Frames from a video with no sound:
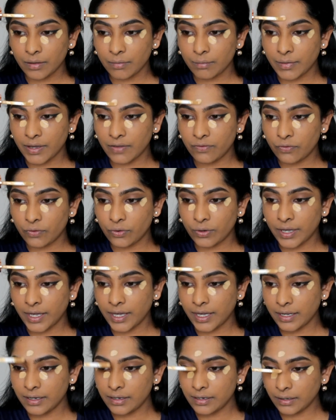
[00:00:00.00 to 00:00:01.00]
My
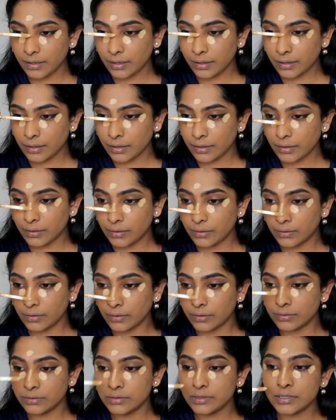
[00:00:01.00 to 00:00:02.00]
forehead,
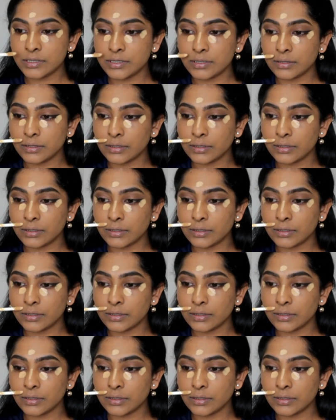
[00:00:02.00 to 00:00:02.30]
nose,